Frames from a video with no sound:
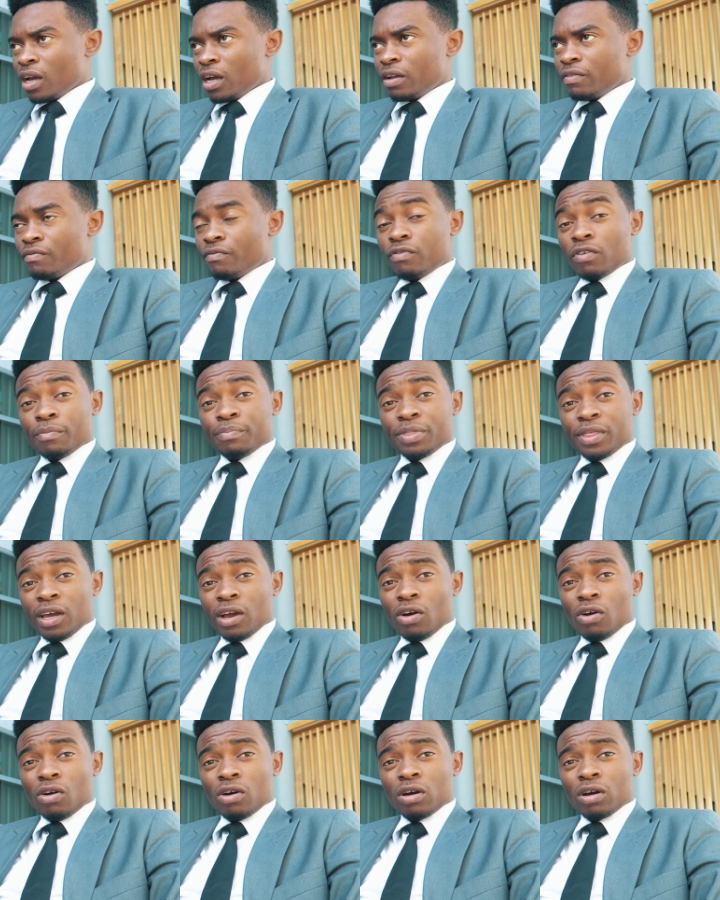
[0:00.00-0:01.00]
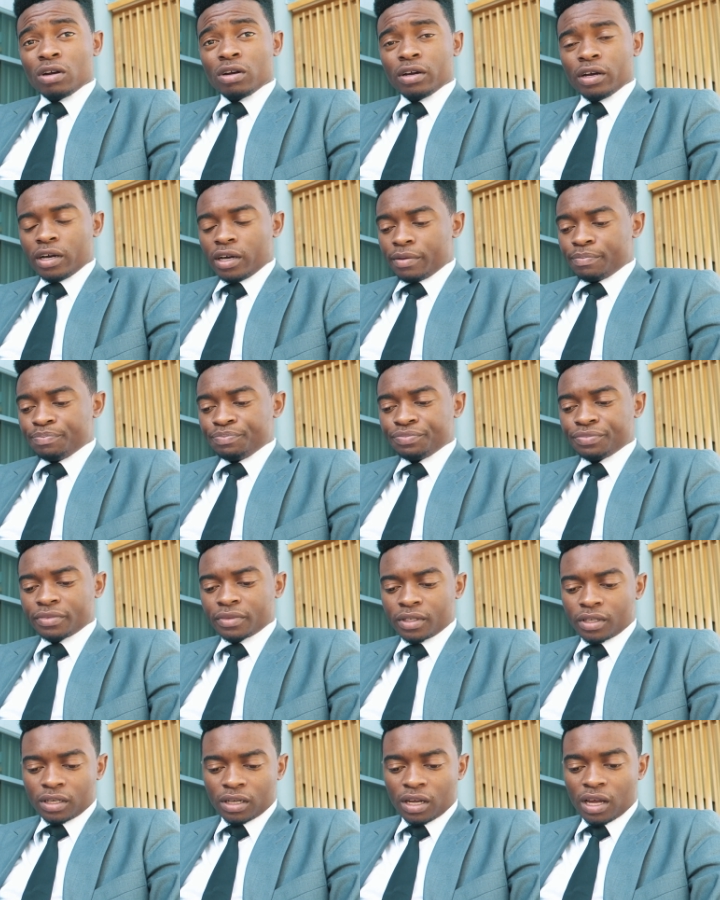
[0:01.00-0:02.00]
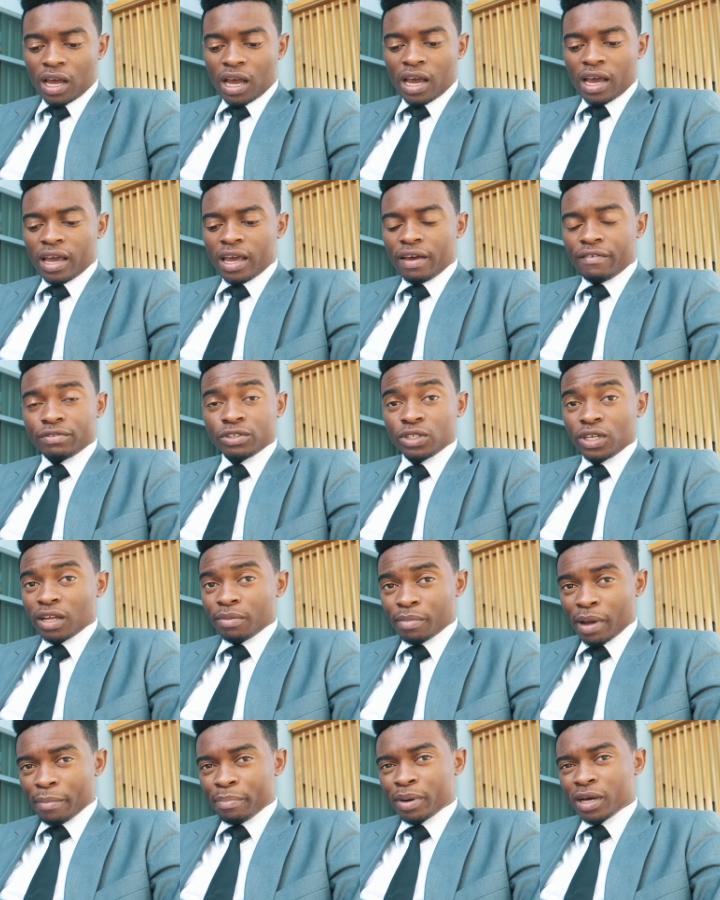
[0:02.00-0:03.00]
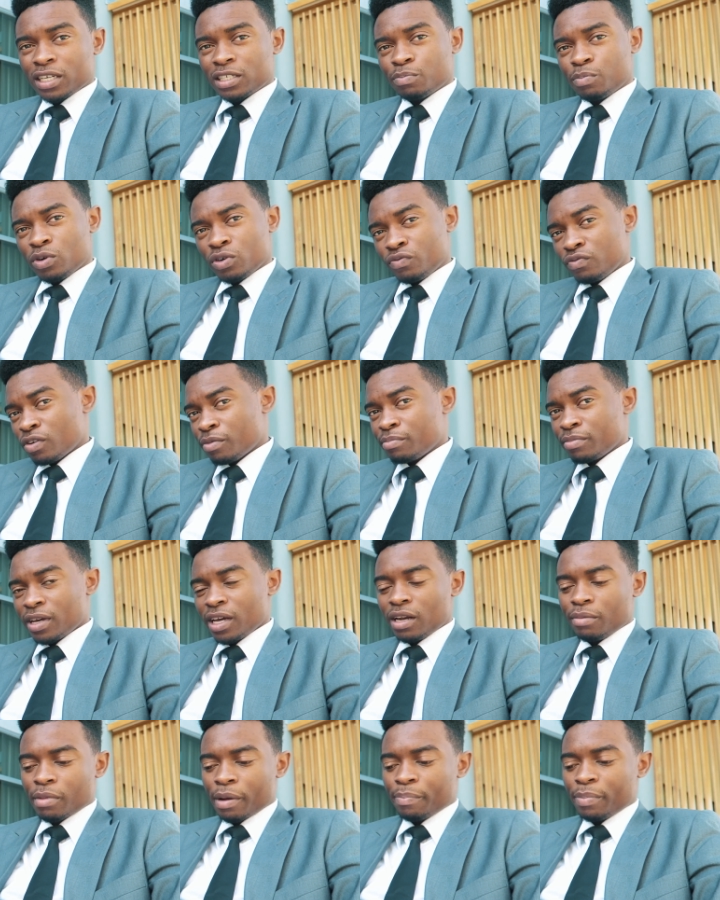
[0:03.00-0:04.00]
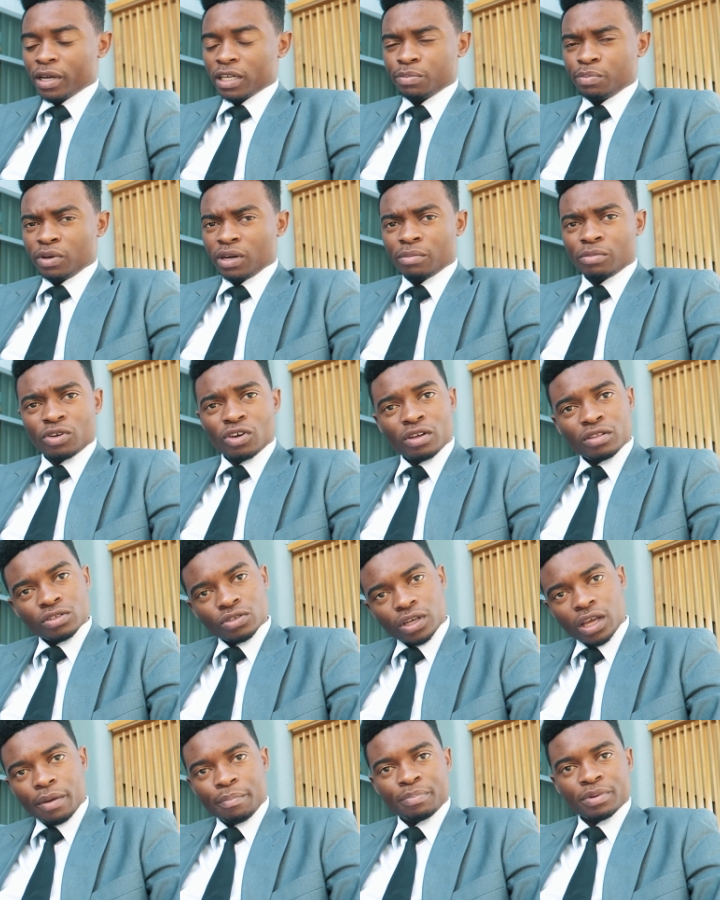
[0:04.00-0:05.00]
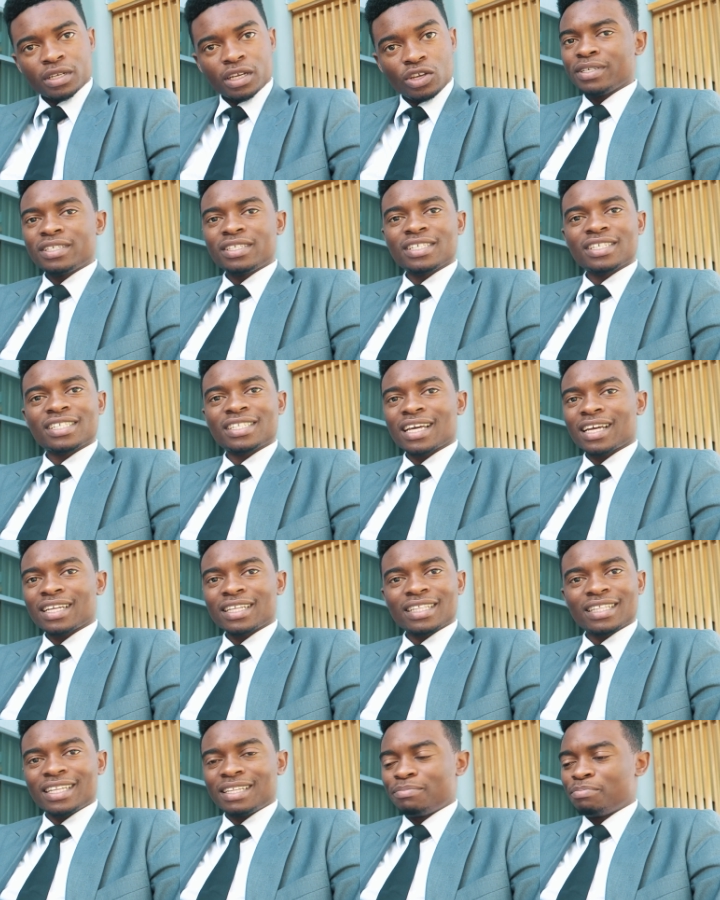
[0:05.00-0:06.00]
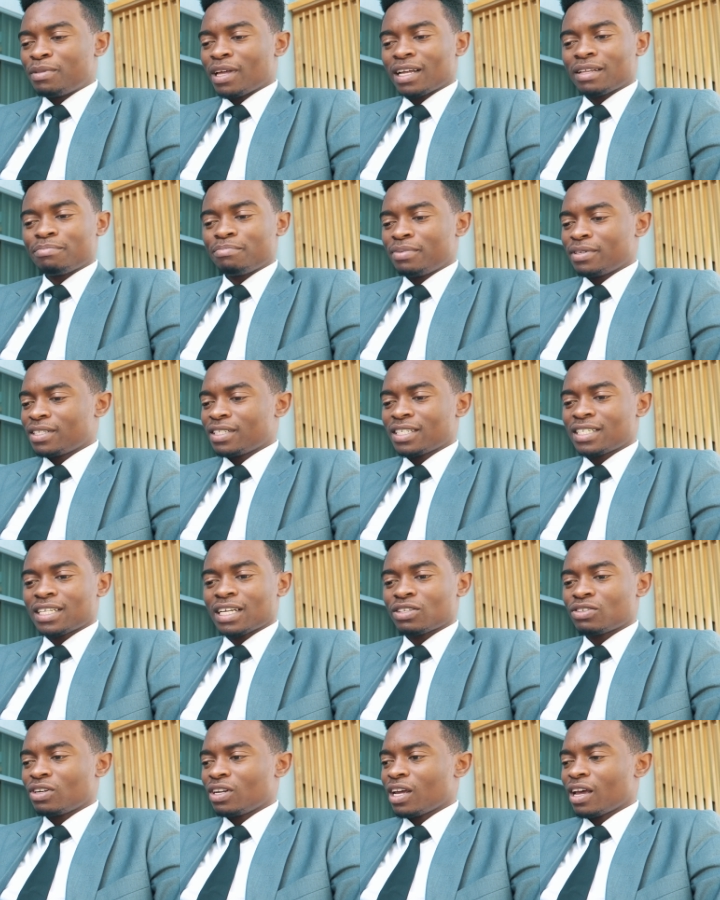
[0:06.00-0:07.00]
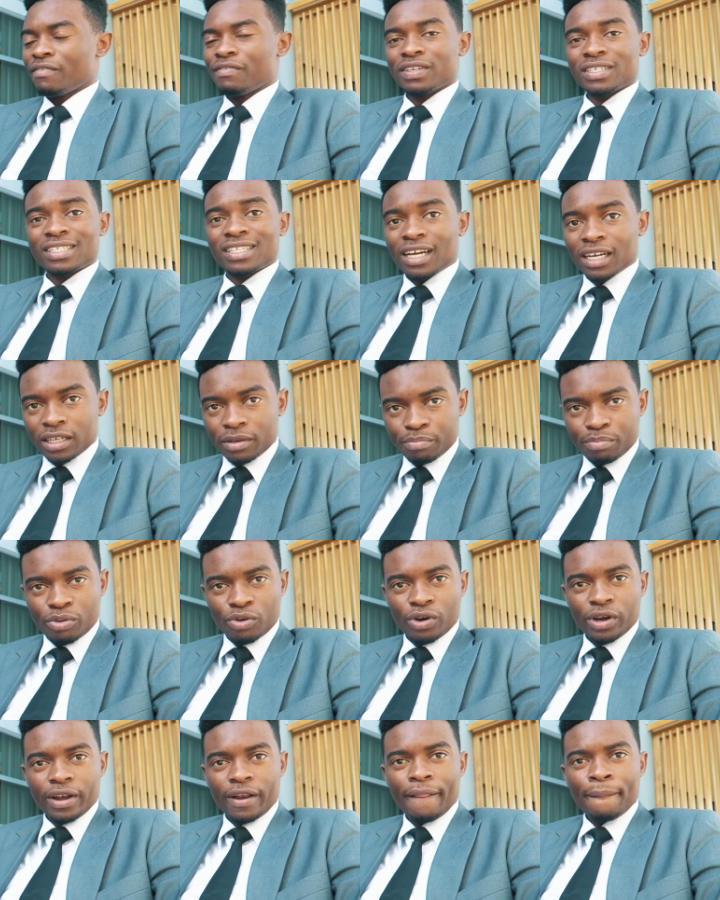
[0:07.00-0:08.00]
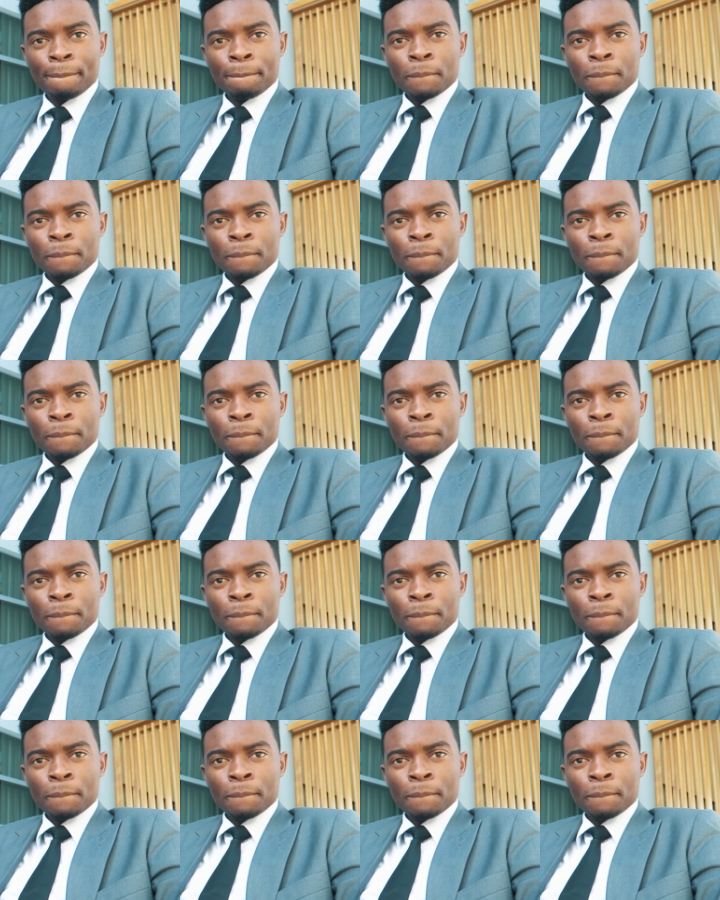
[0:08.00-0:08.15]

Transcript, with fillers: And from there on, um, I have to get my passport. From getting my passport, I'm going to campus business that that business does not have a starting point.